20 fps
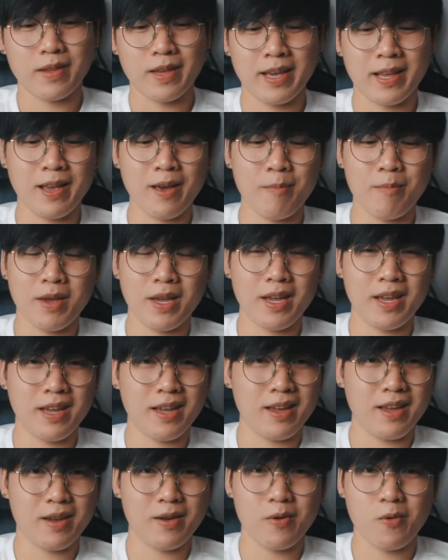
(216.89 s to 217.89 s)
It can
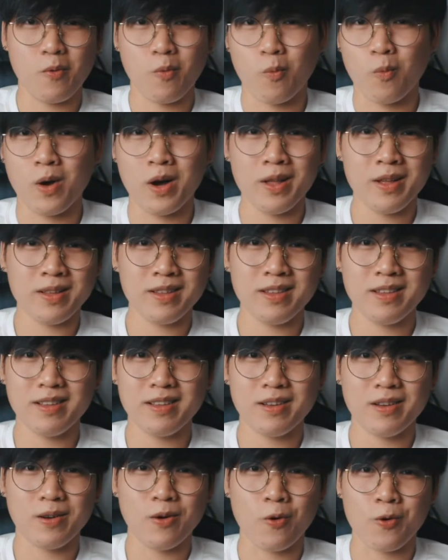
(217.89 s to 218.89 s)
be one
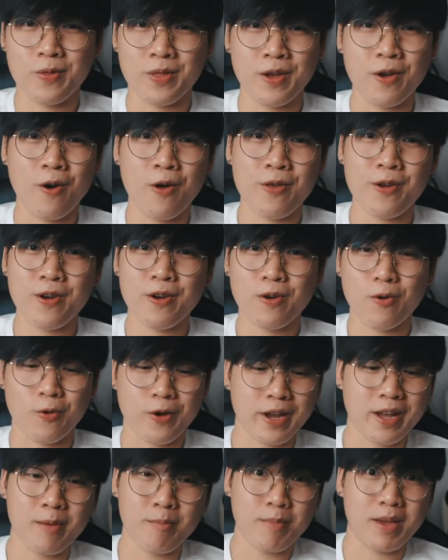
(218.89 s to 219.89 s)
or the other,
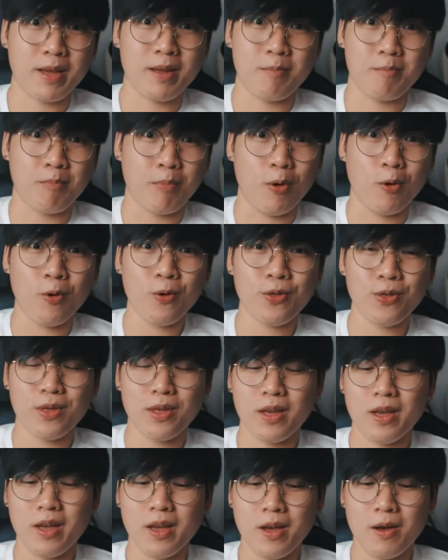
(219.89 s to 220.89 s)
or it can be both,
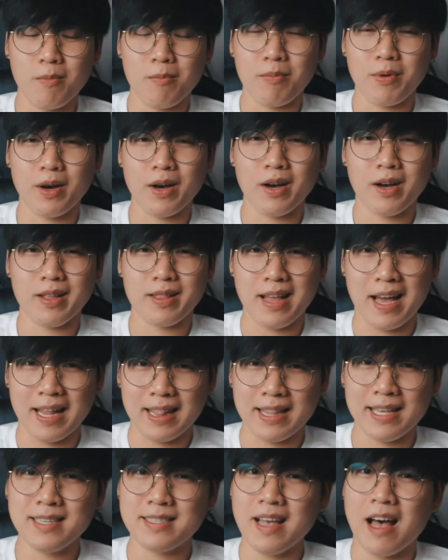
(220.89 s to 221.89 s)
but
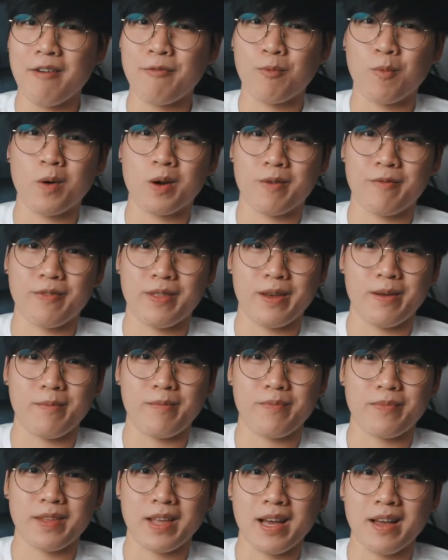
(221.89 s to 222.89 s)
at least have one of
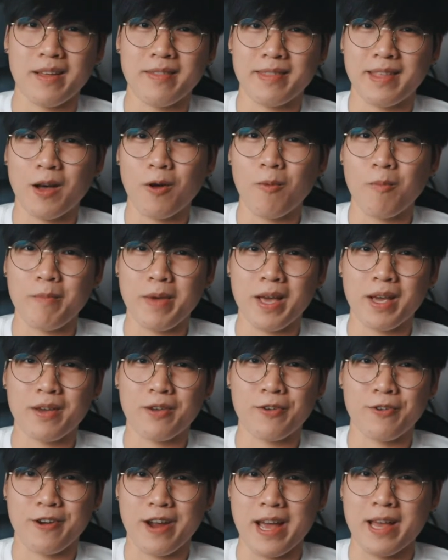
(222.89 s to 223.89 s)
them, and that will
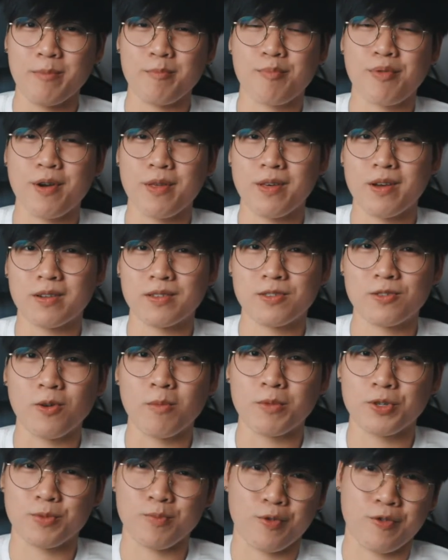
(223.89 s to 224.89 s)
make your end product so
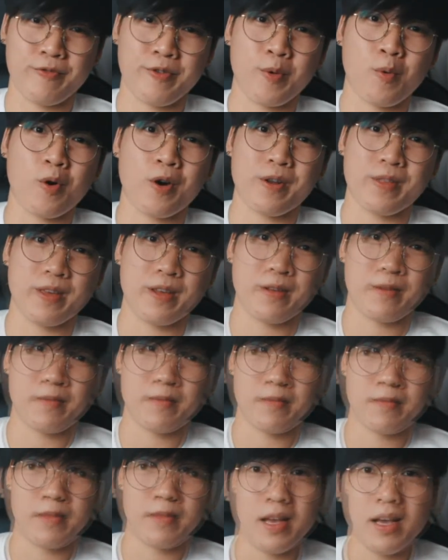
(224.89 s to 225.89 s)
much more rewarding.
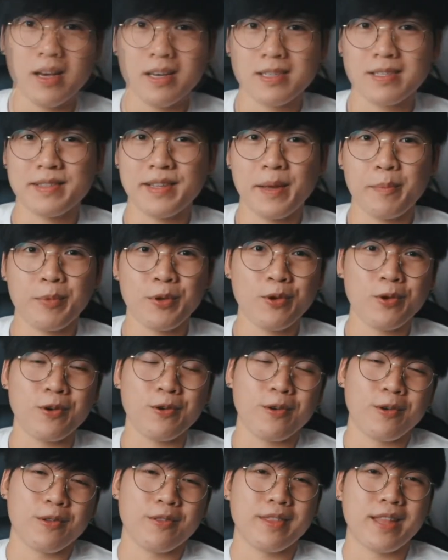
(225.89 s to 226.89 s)
Step
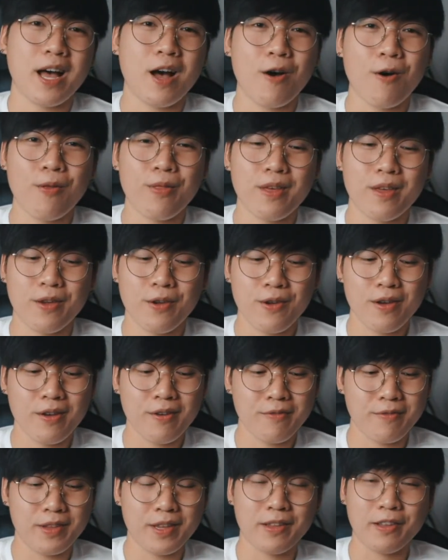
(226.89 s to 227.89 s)
two, now that you
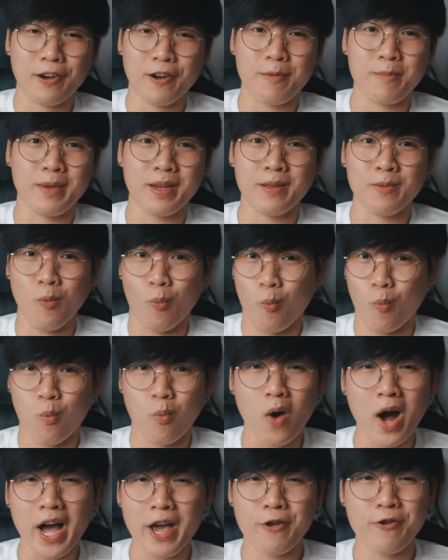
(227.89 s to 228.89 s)
have determined
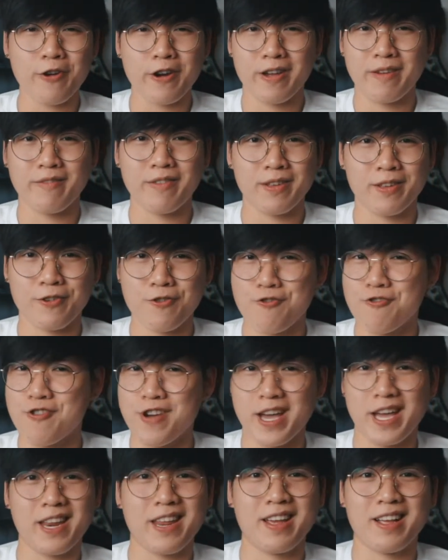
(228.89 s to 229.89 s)
why you're even
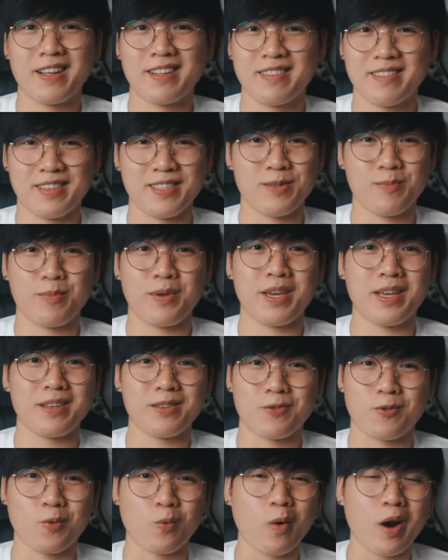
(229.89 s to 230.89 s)
creating this
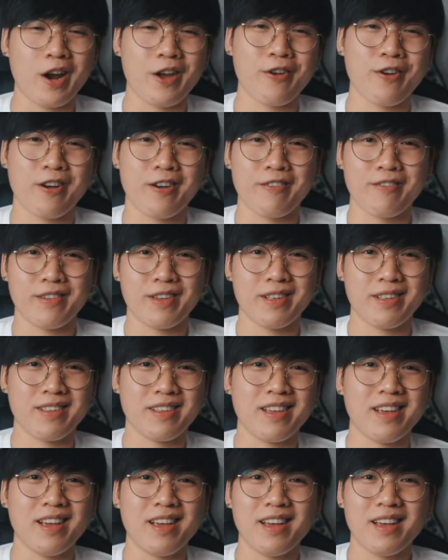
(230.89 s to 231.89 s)
piece or why you're
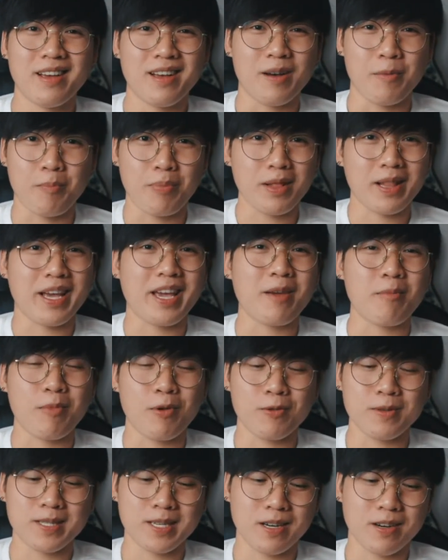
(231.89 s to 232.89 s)
even playing
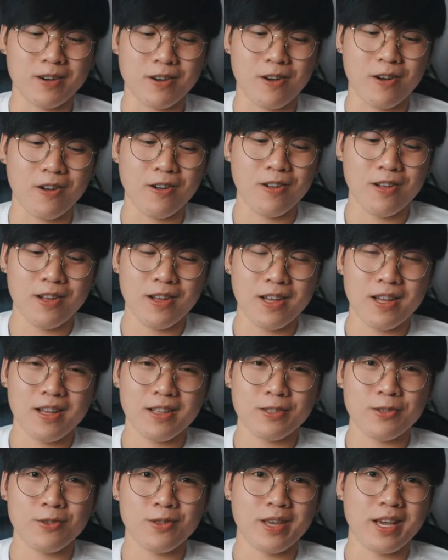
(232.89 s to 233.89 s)
music at all
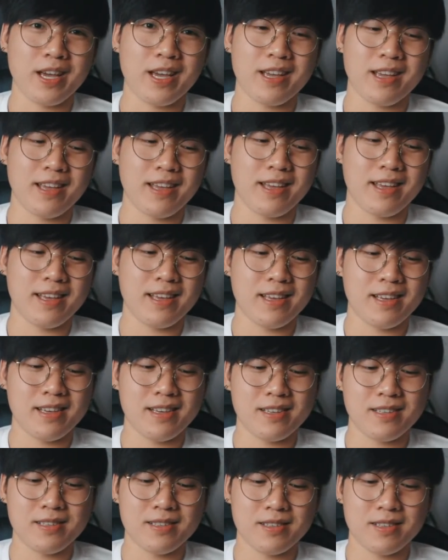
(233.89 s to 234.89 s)
today,
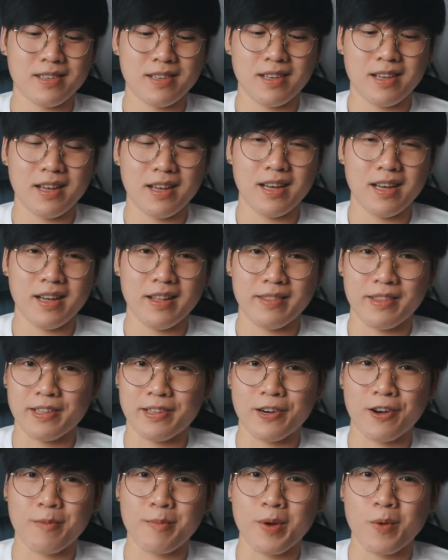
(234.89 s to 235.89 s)
is
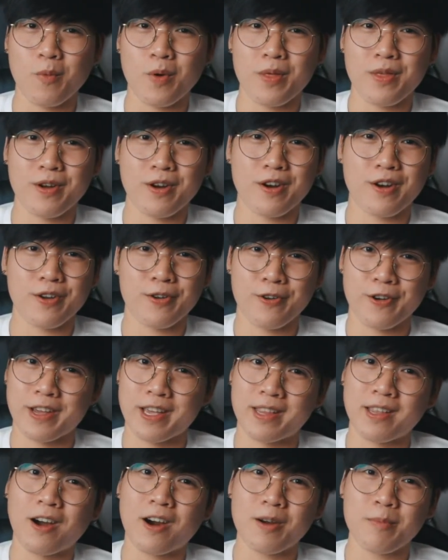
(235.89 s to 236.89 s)
determine whether your
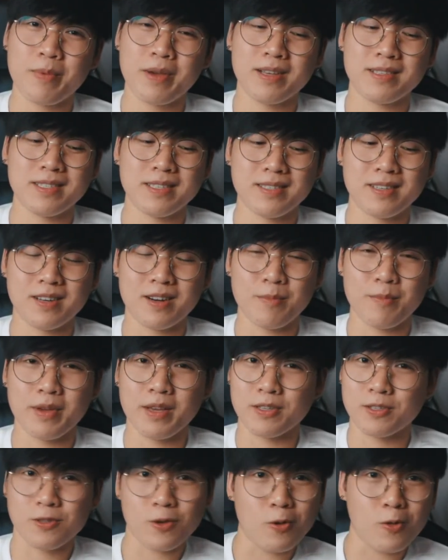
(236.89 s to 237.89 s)
guitar piece is gonna
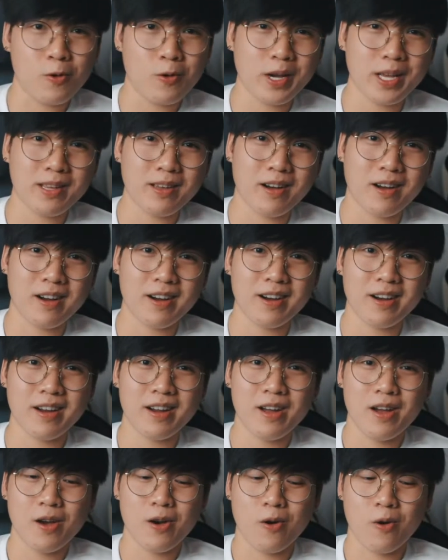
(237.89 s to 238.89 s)
be a solo guitar
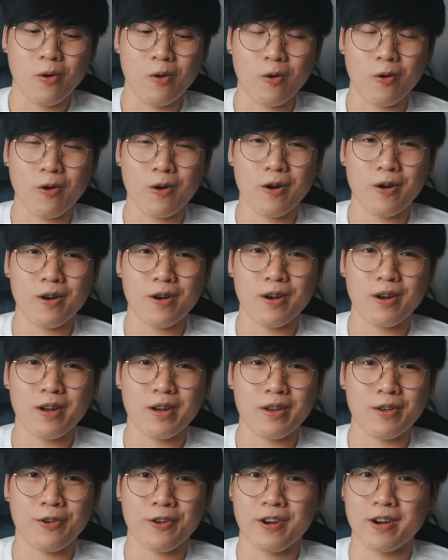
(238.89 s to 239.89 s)

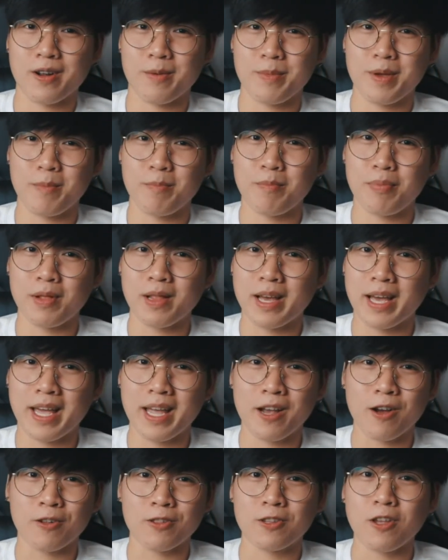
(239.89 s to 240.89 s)
or you're gonna be
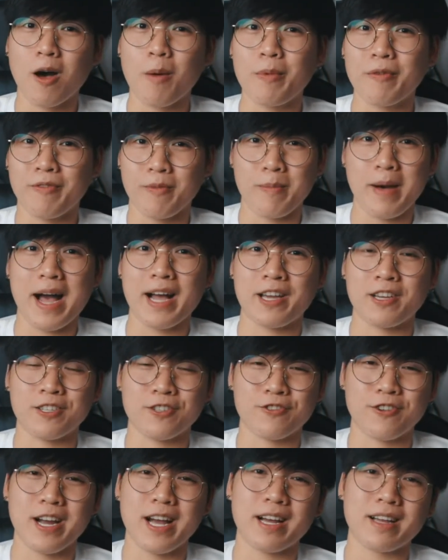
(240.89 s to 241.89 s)
playing on top of a backing
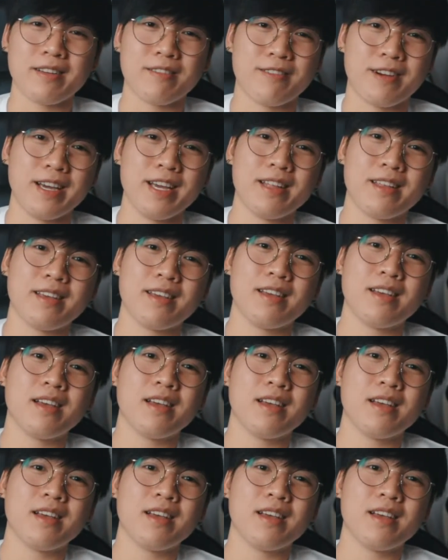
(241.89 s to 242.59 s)
track, right?